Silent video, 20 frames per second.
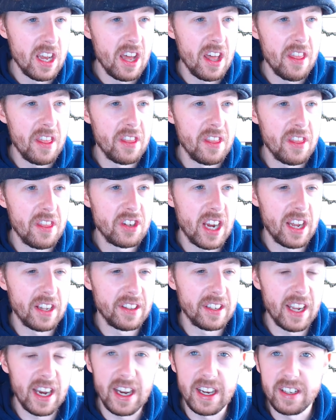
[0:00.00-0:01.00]
the chart
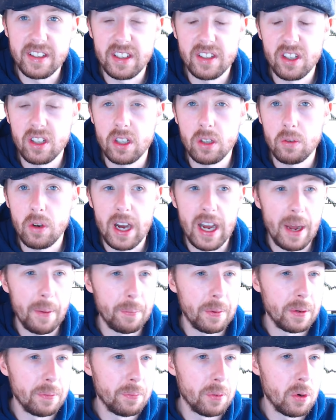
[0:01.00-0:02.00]
died. I don't know what
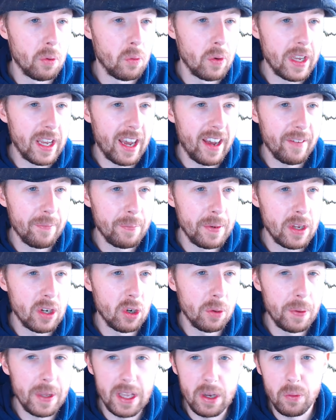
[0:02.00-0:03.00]
happened, but we have been
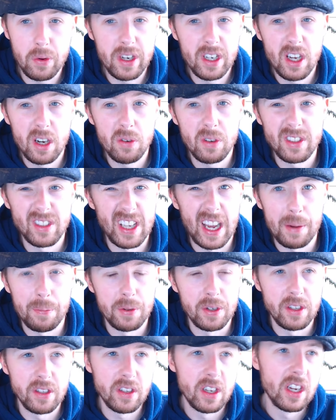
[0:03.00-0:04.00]
up here. We know what's
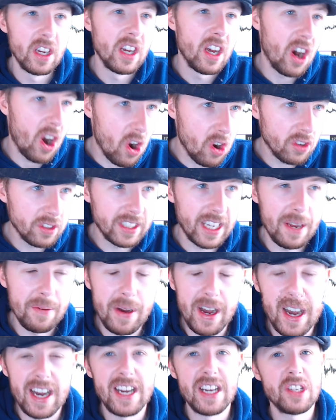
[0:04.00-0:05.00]
happened. All-time
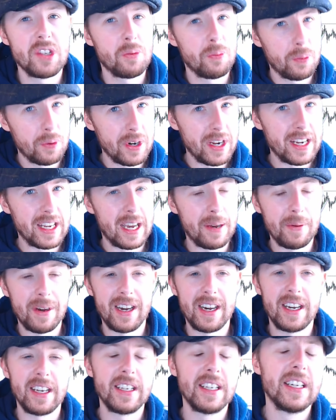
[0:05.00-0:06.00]
highs, pretty damn
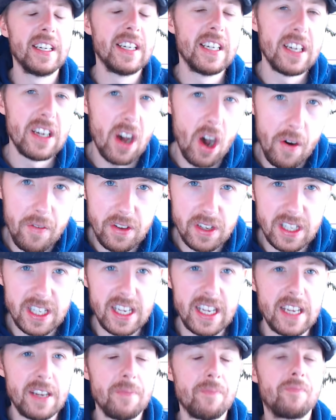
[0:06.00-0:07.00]
high.
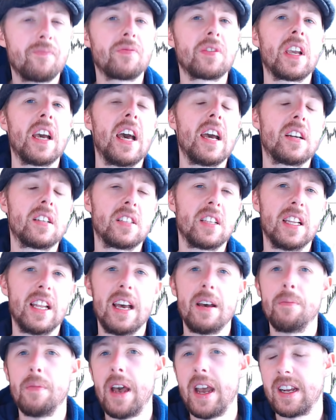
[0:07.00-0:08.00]
Obviously
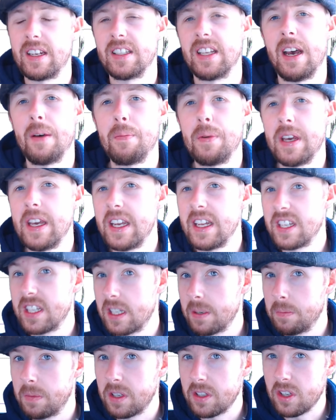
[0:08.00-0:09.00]
XLM, XRP,
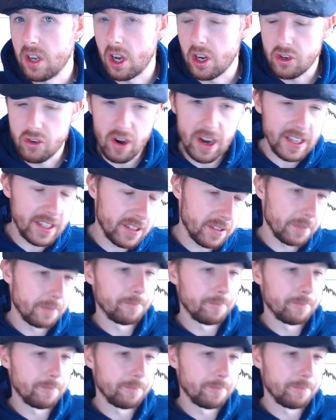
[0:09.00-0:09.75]
similar sort of traits.